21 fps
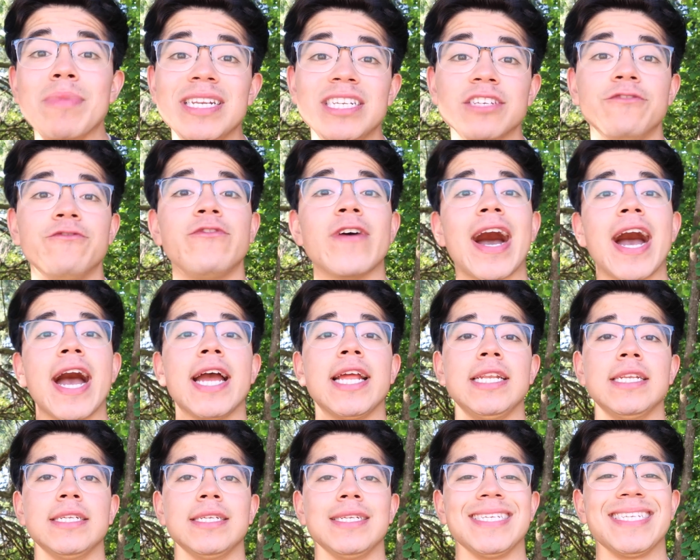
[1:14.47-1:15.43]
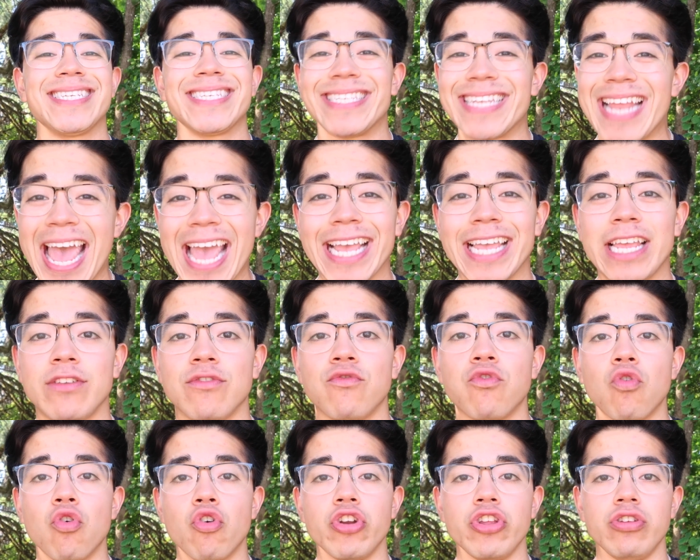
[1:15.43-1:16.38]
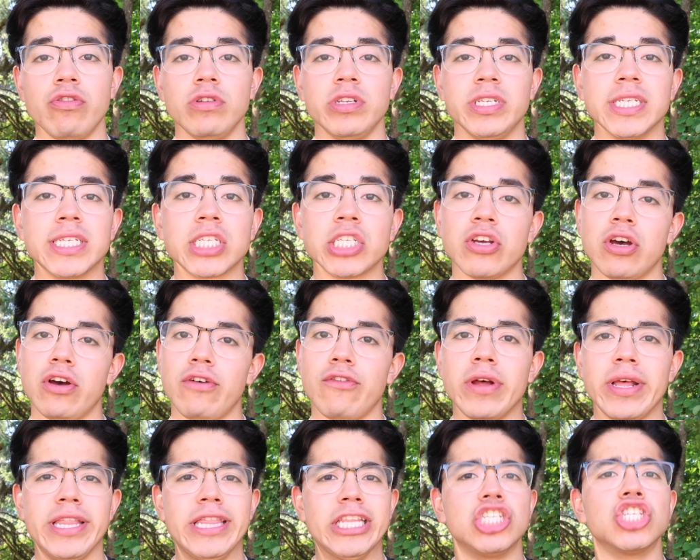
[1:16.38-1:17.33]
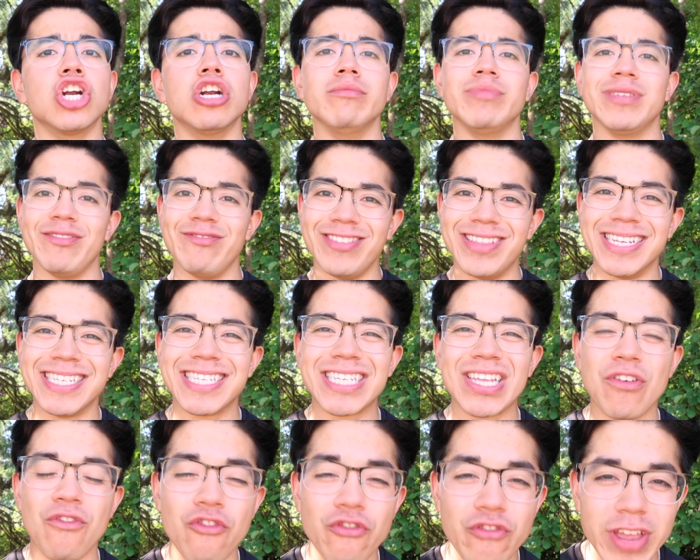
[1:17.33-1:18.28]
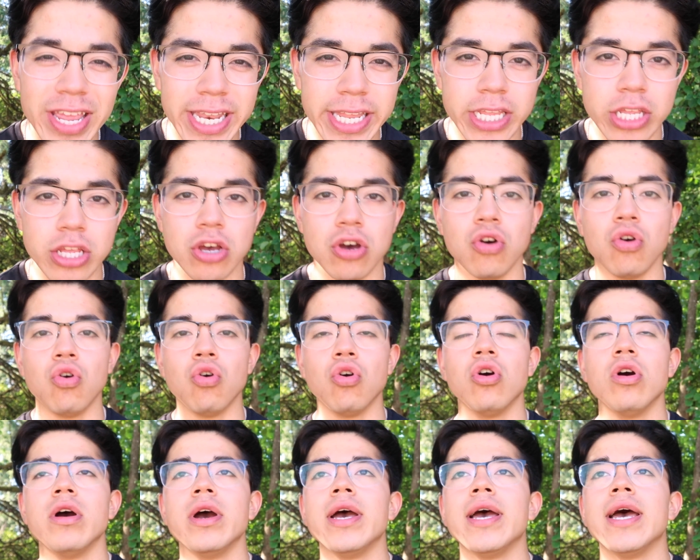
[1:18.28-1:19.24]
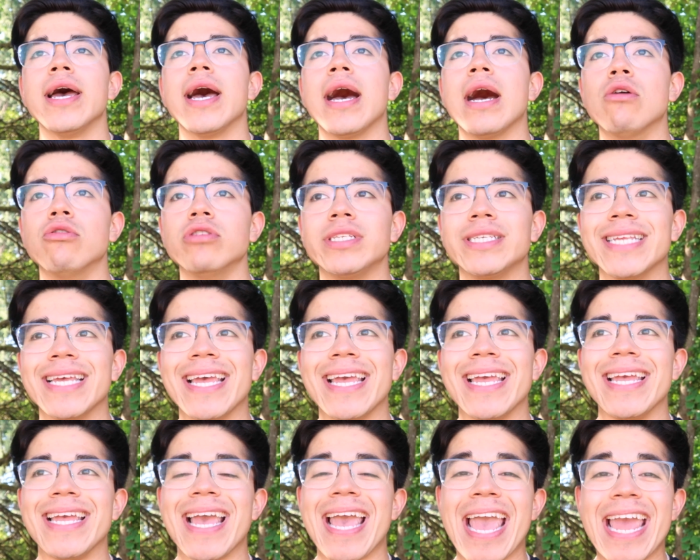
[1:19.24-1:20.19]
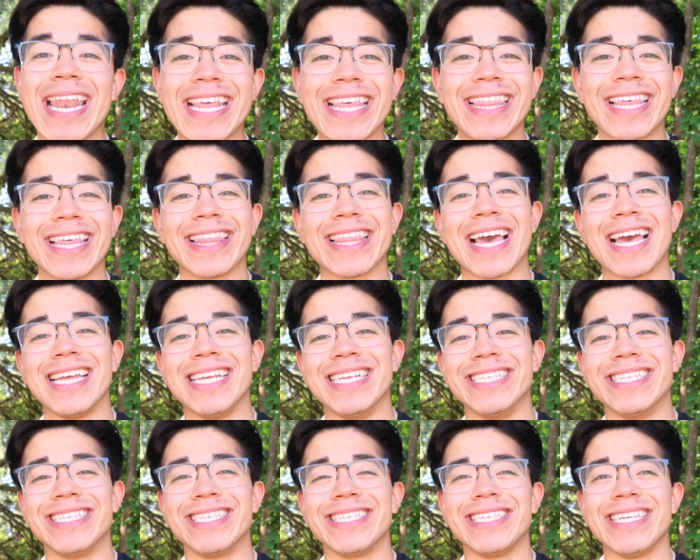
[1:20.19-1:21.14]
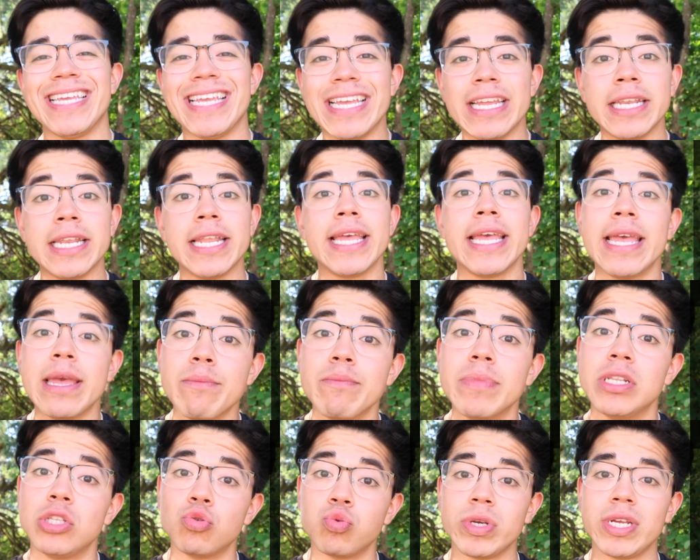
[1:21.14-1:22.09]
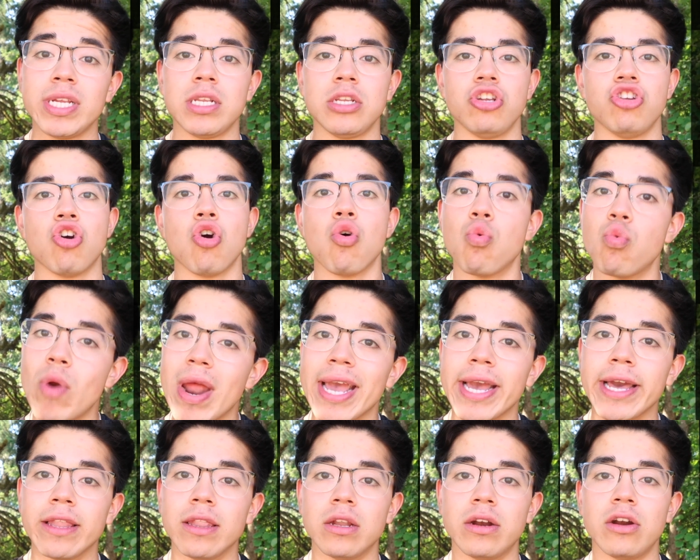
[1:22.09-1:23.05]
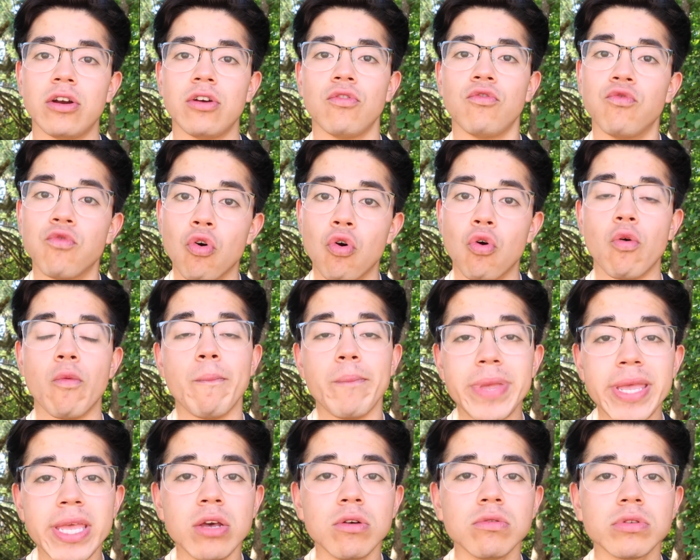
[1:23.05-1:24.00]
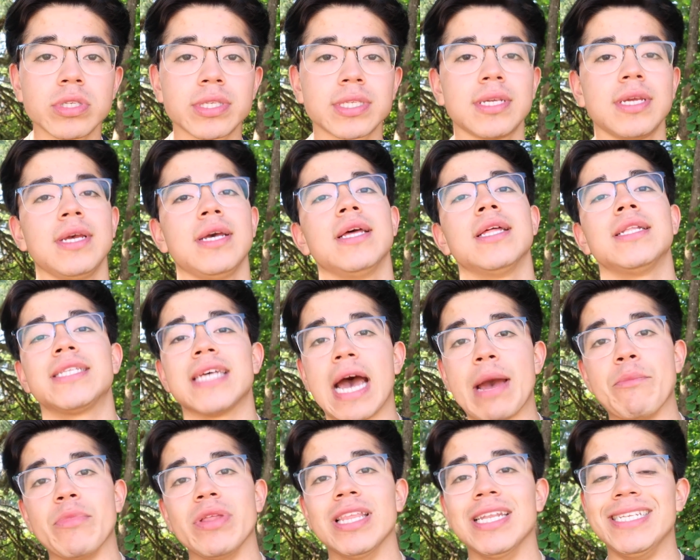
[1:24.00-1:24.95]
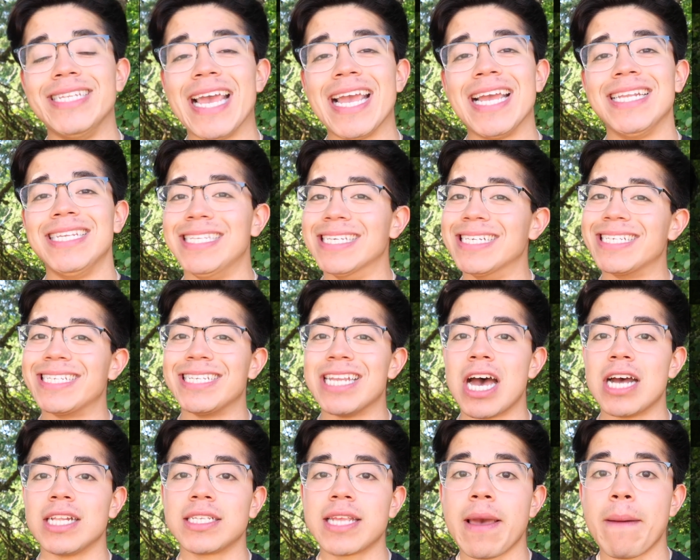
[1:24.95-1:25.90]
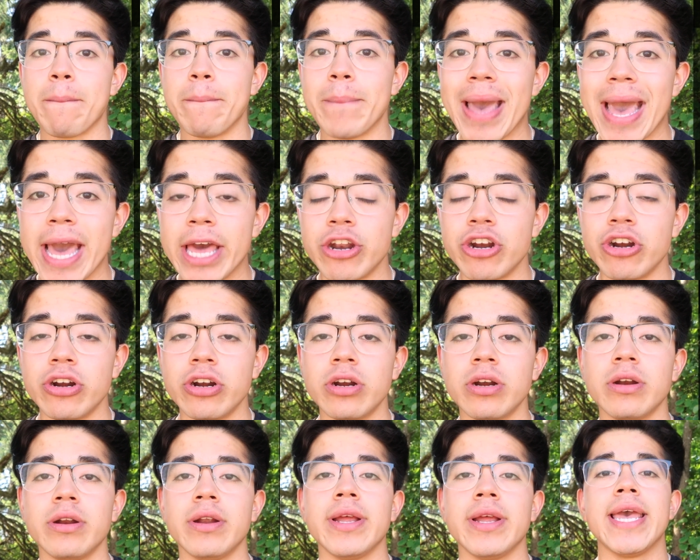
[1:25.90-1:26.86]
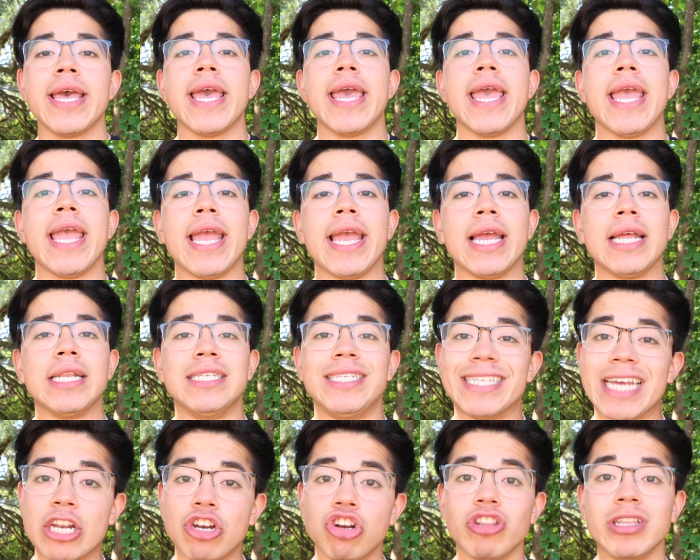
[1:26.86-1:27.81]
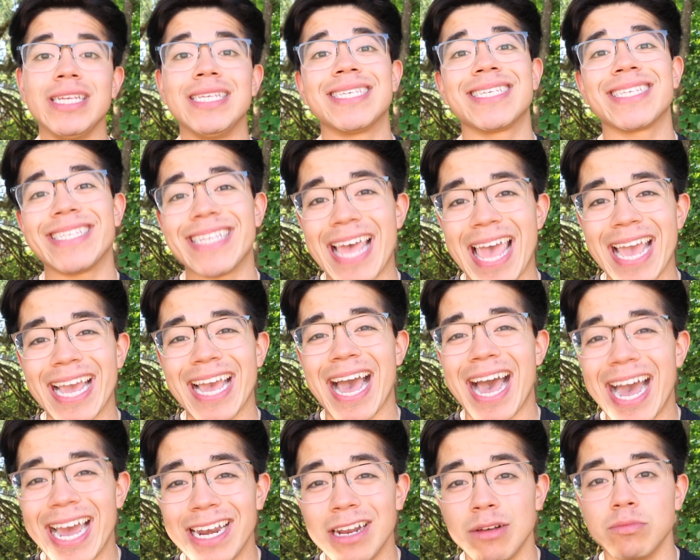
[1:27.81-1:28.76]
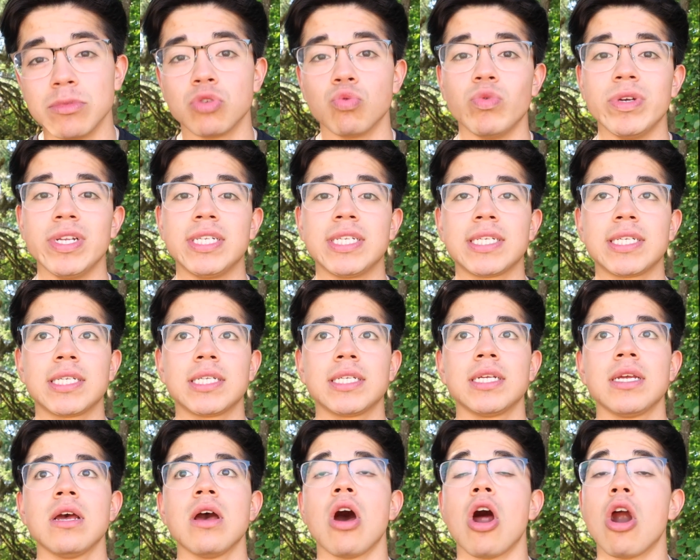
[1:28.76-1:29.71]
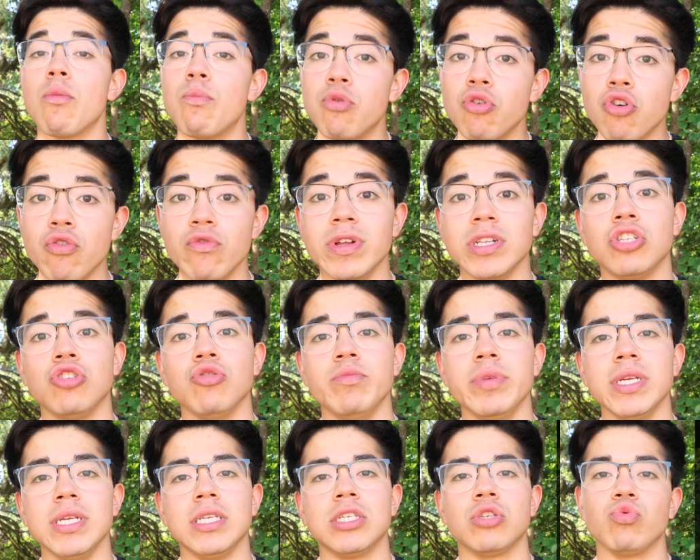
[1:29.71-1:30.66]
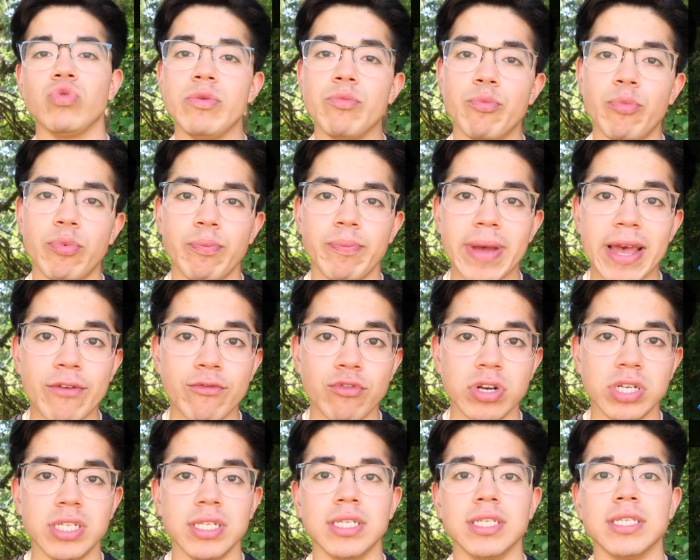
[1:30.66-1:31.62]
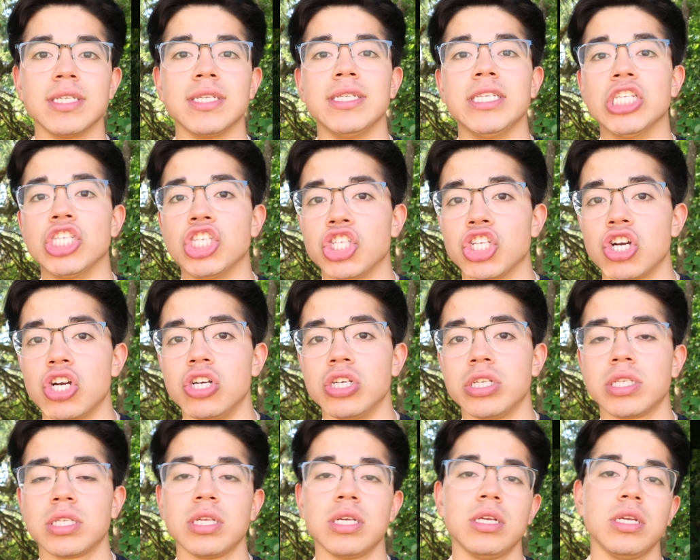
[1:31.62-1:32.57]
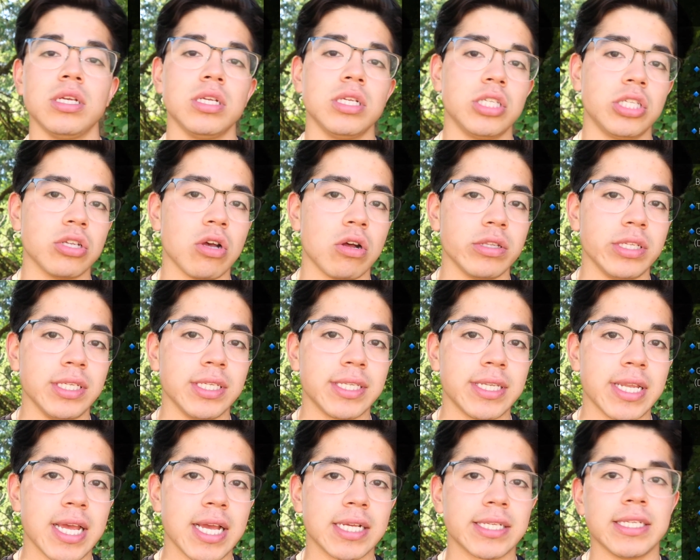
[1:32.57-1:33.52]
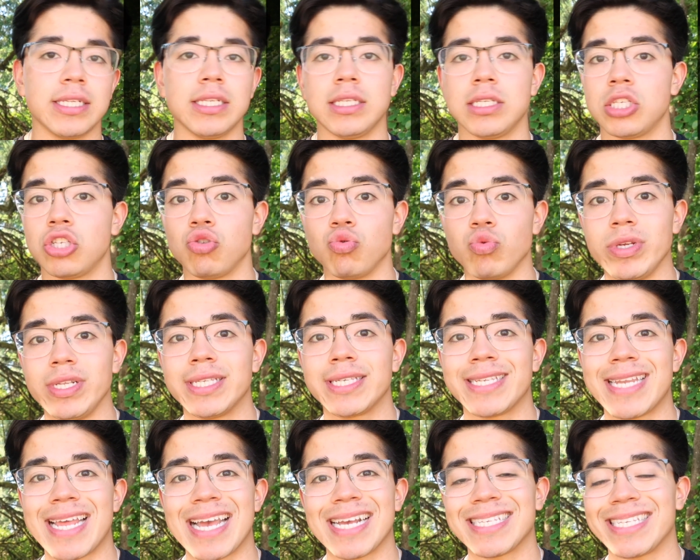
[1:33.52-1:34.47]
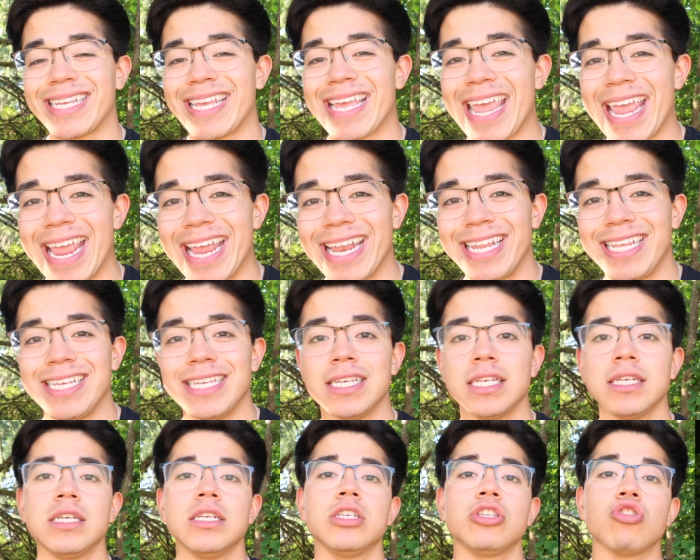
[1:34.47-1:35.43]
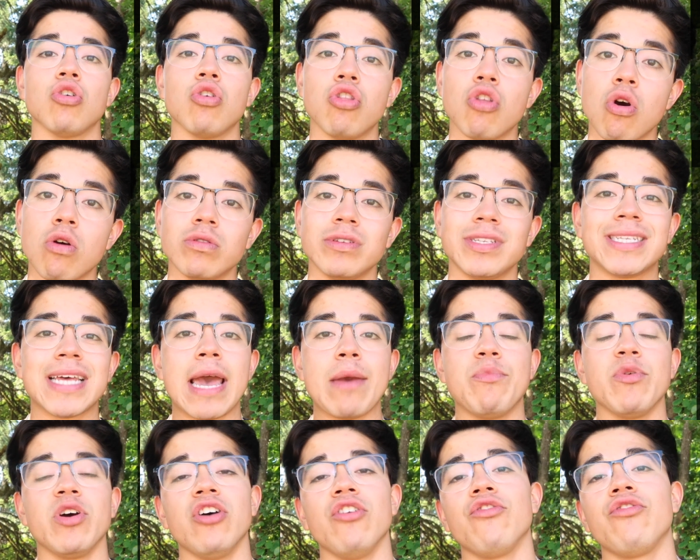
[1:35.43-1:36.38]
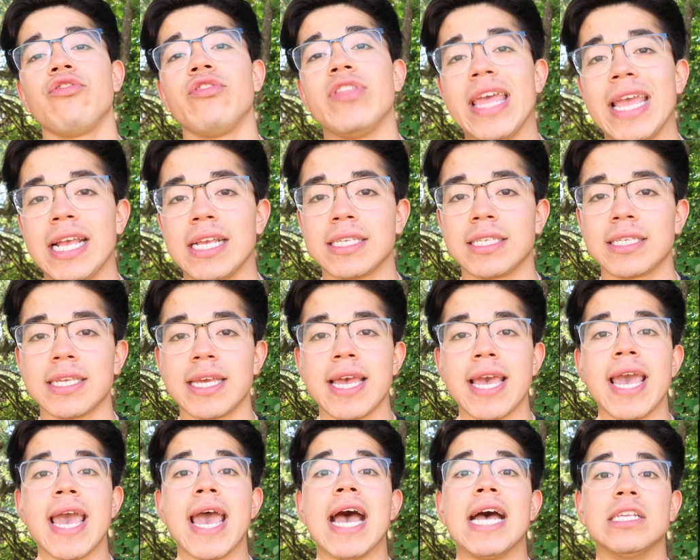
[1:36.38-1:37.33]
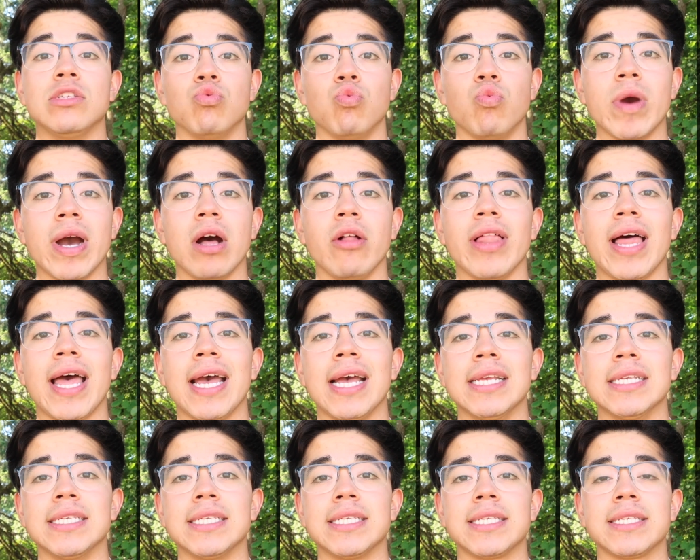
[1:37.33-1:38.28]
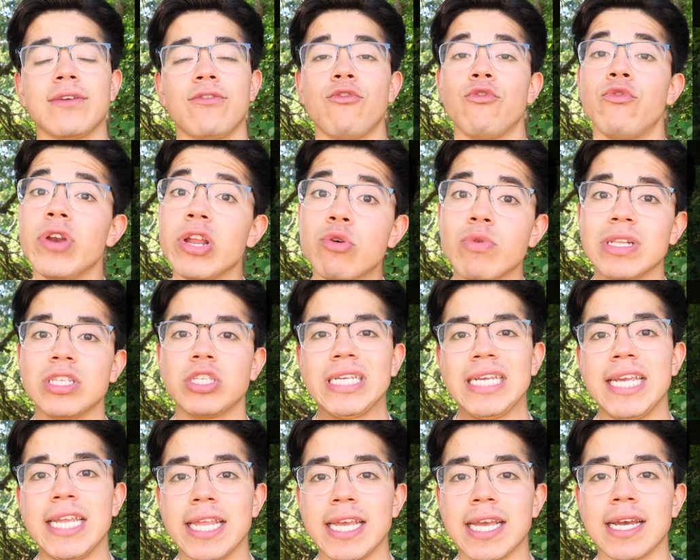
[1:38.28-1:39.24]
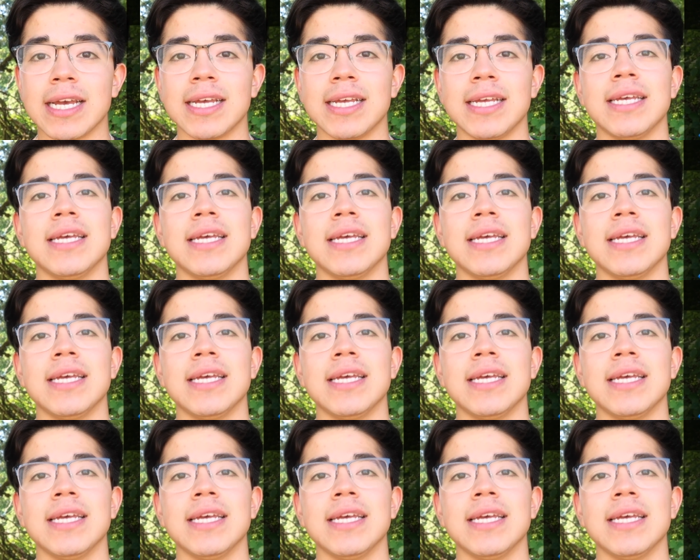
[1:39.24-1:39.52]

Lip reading: me define snacking for you just in the terms of this video. I would say anything that is eaten in between, regular full meals. Time of the day does not matter, and generally snack items which are proven to be sweet beverages, desserts, salty snacks, and sweet snacks and candy. So those type of things, as well as frequent eating.